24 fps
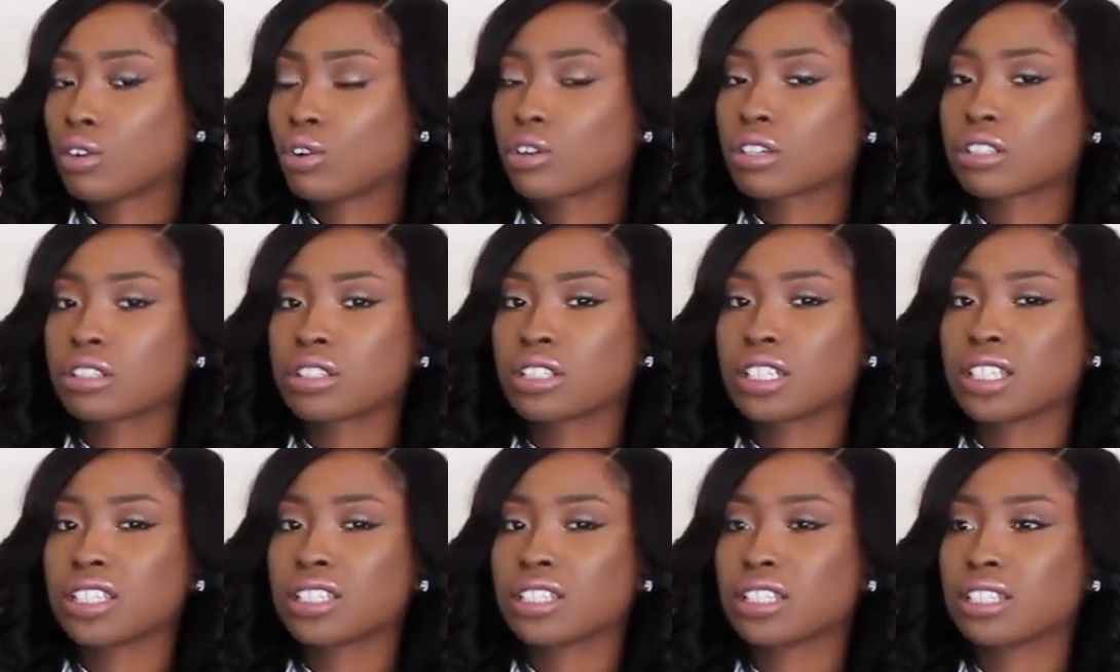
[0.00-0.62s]
Or
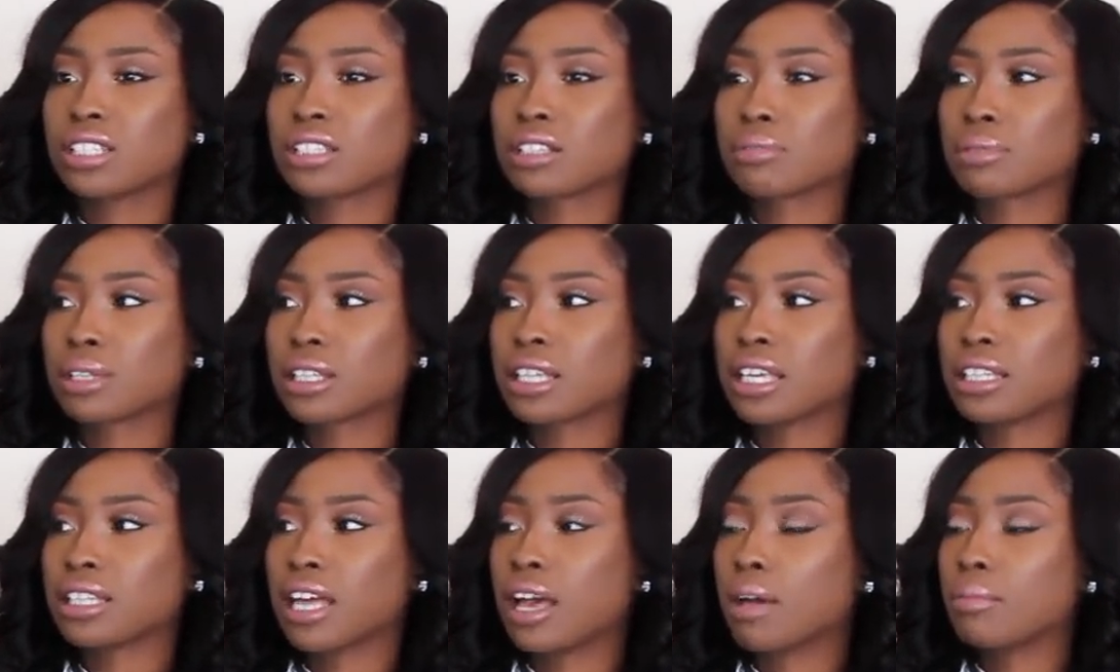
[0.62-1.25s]
sixty, something
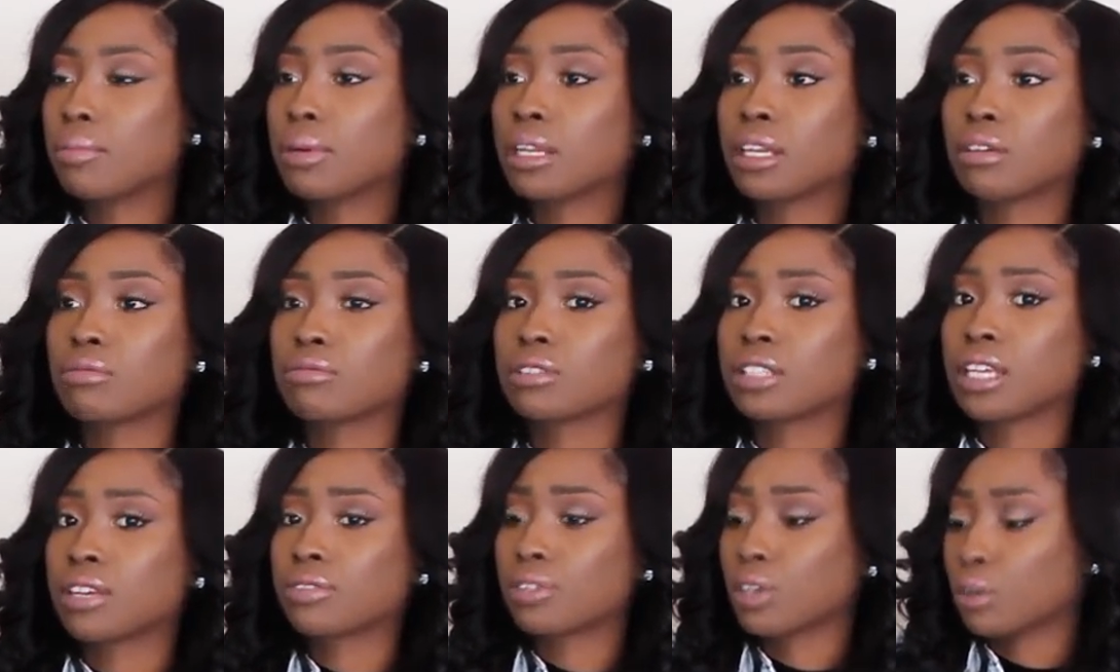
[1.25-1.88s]
like that. But it
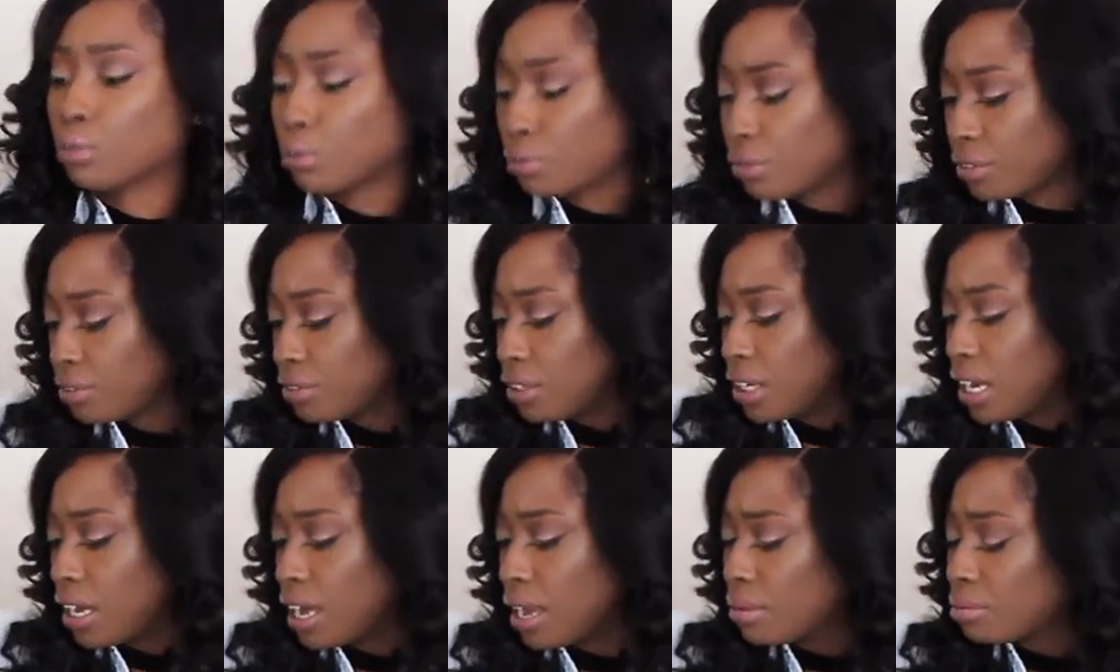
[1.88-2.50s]
was definitely over fifty
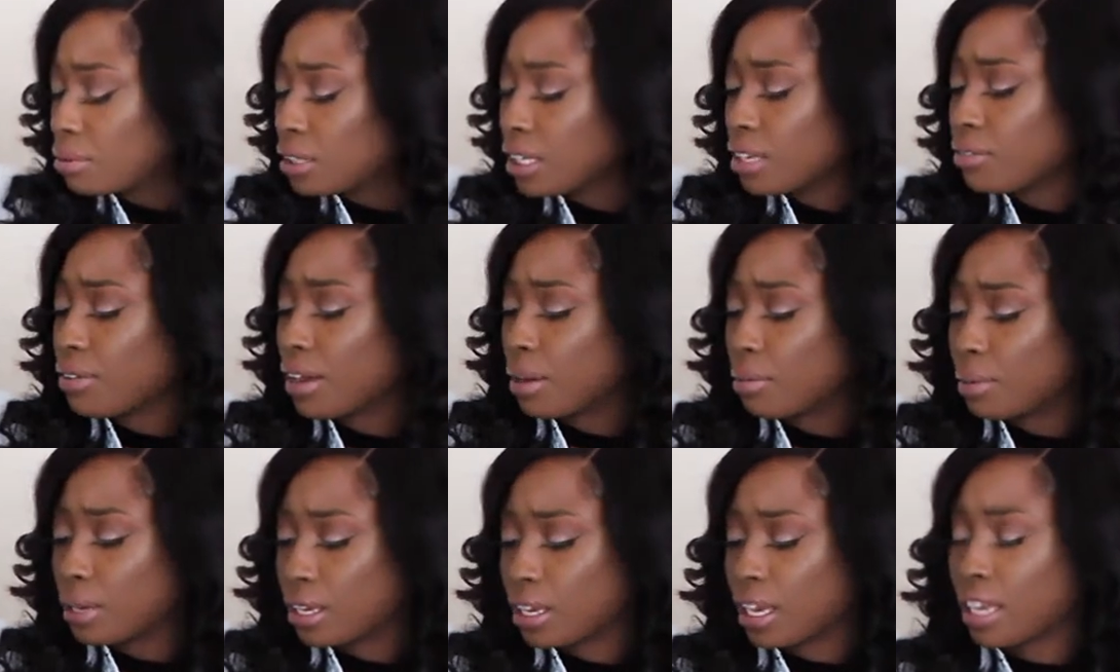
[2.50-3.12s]
dollars. I believe
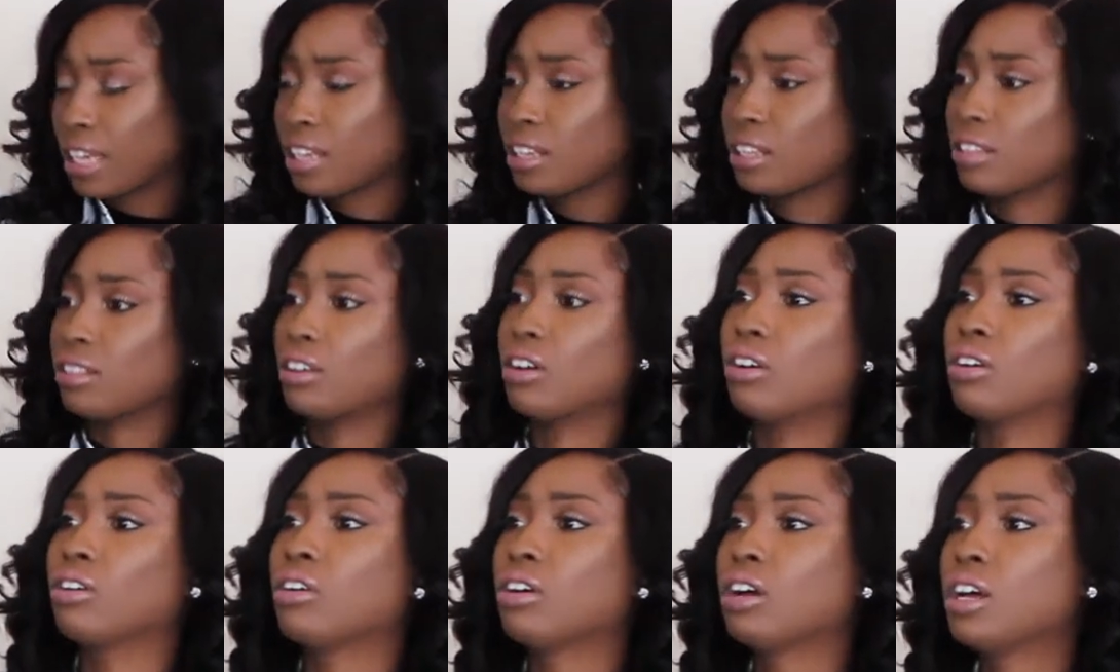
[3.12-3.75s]
I paid eighty
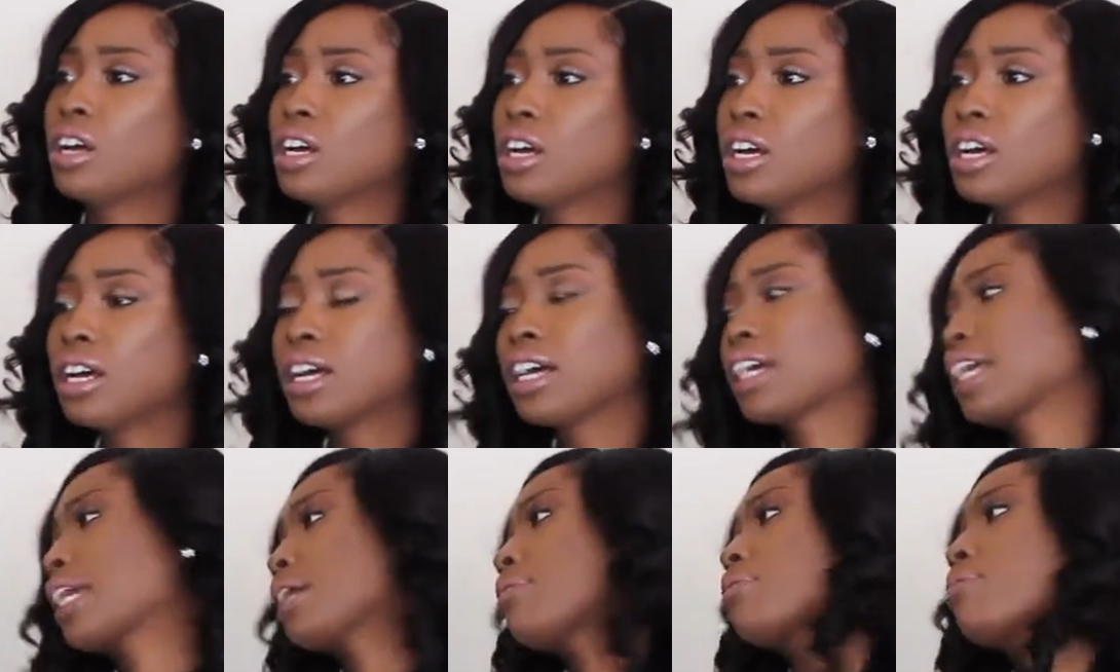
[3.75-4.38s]
dollars
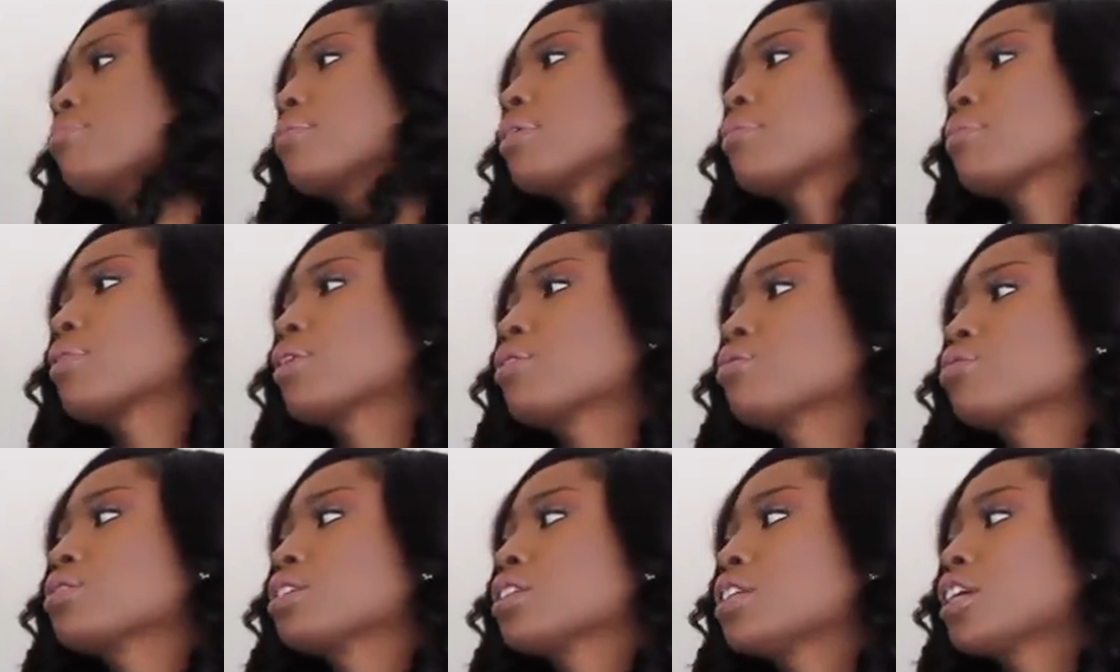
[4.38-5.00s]
though. Can't remember.
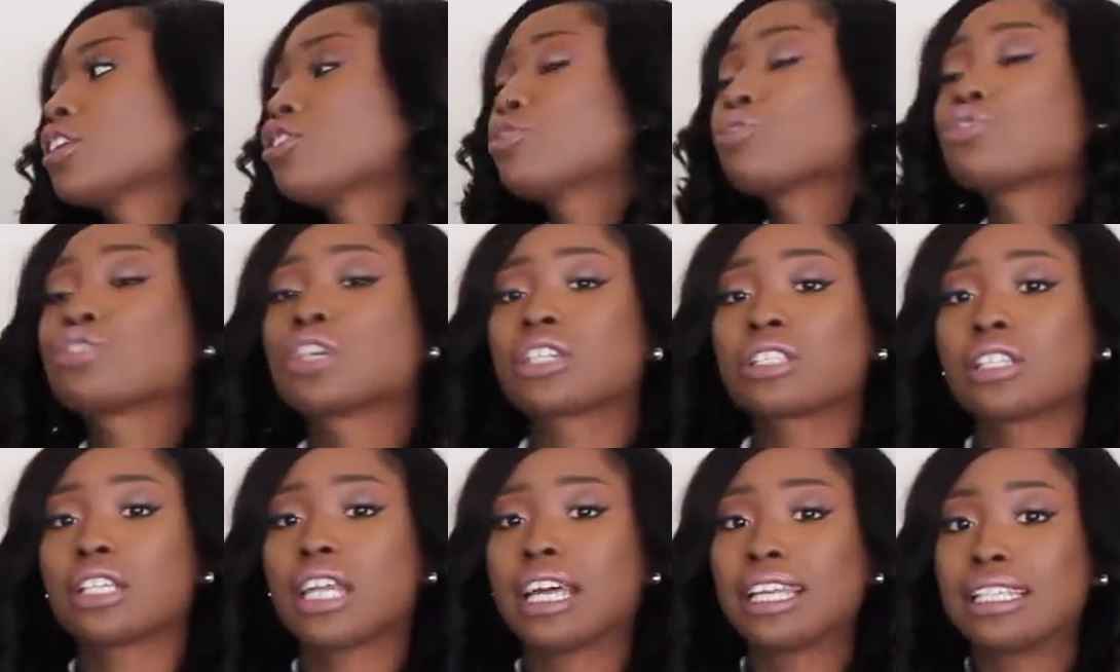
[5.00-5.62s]
It was another
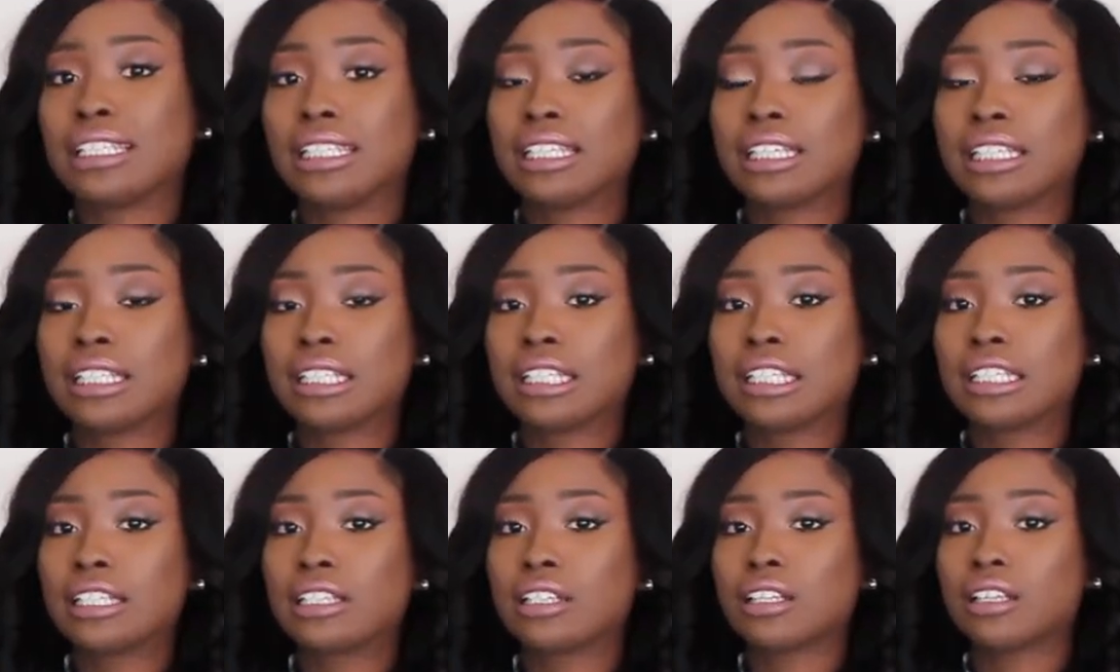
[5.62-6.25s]
dress that I did
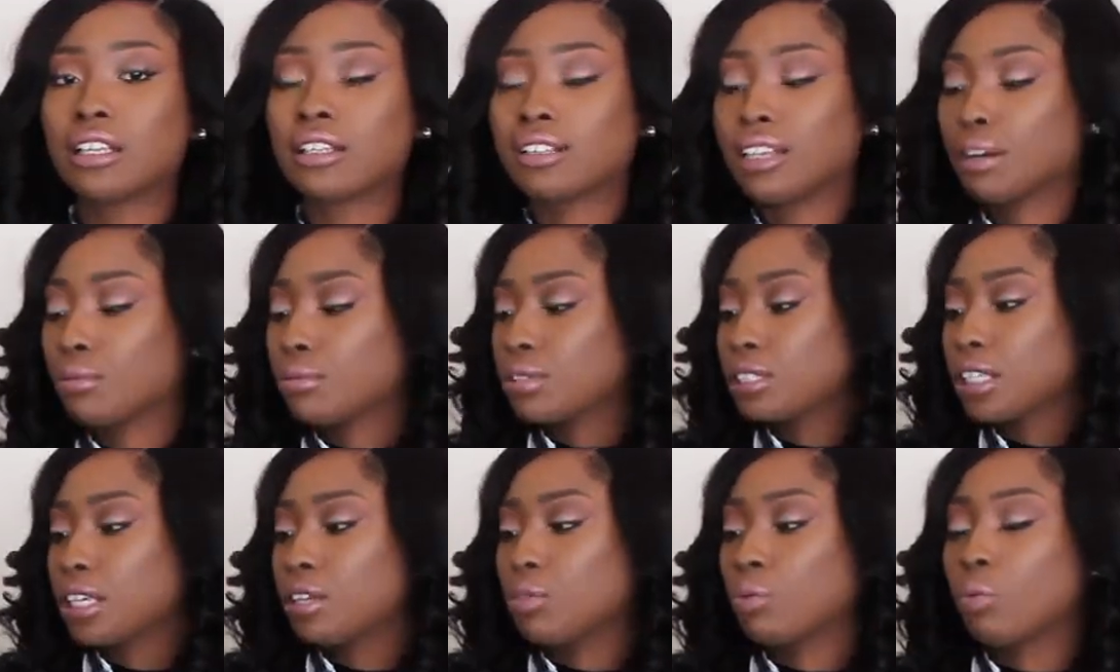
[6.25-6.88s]
get that
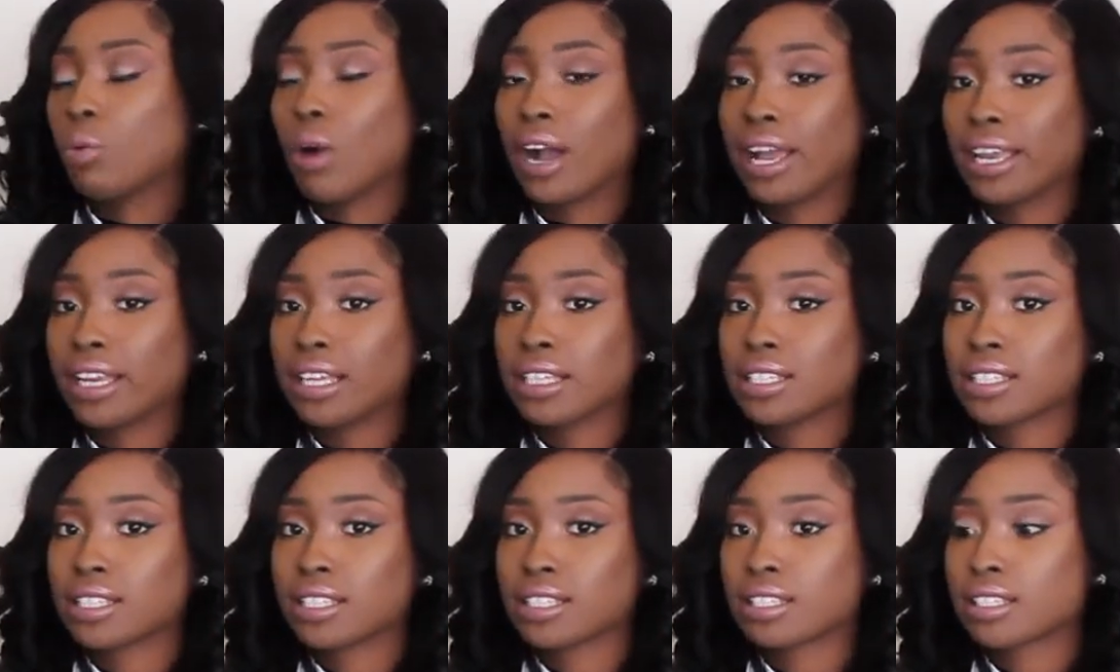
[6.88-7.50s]
was in
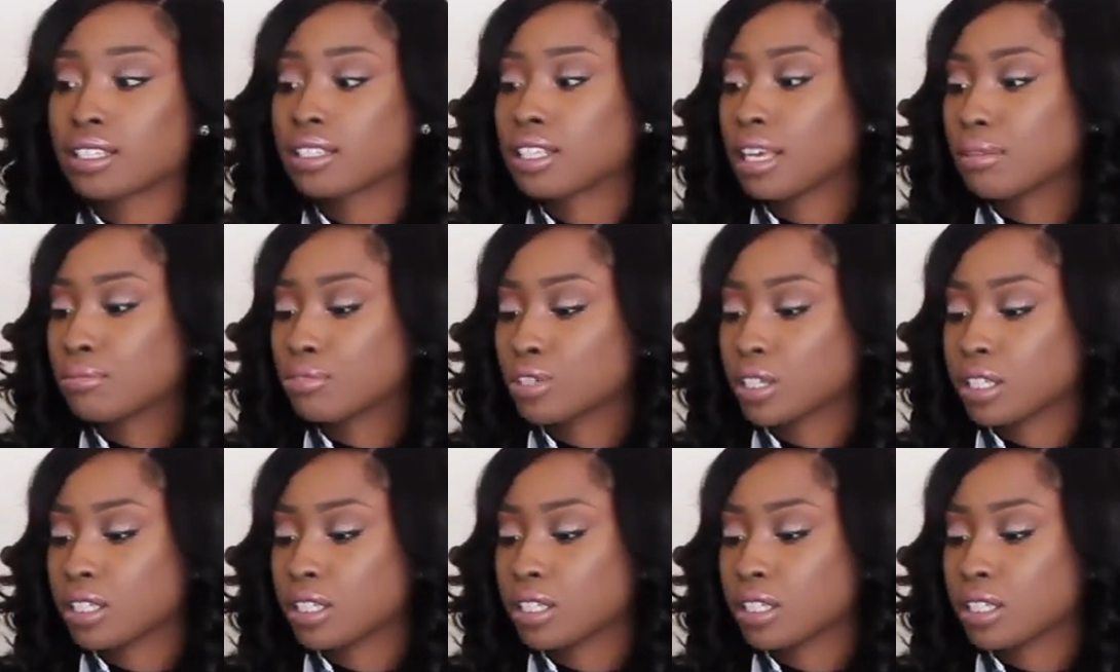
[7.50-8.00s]
white, the same